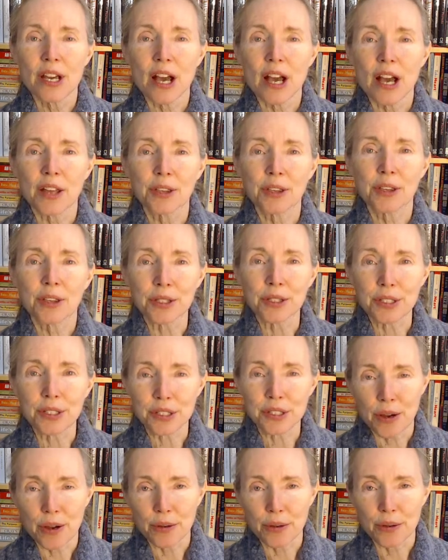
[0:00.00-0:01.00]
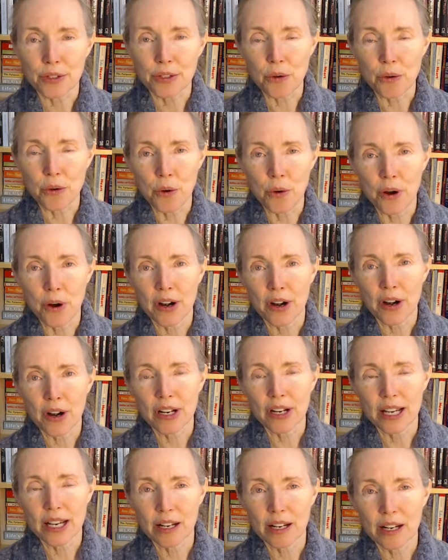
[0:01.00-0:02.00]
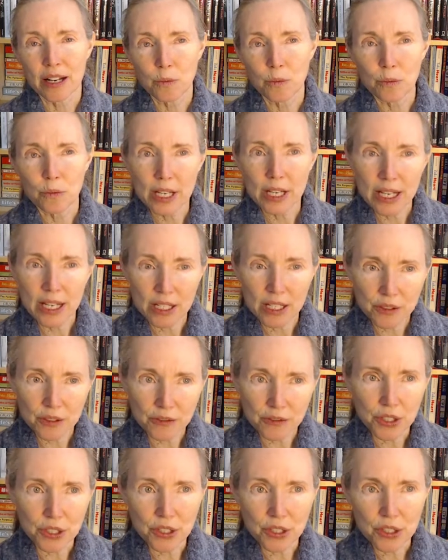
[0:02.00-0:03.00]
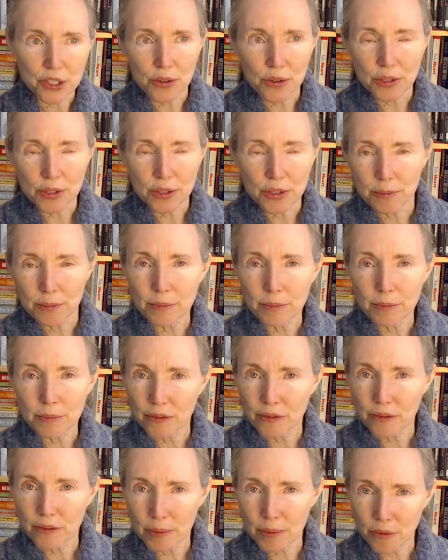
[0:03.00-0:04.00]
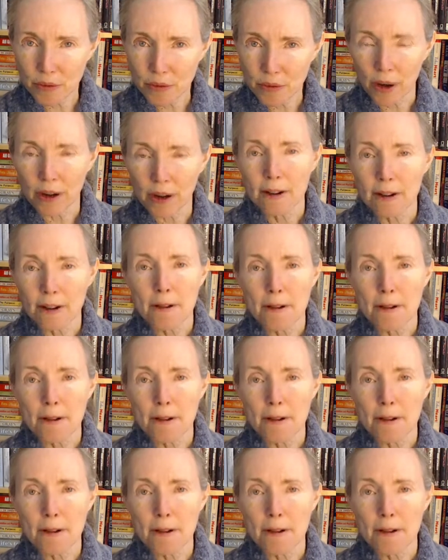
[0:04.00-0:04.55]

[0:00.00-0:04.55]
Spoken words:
a third dose, or he had his first dose before,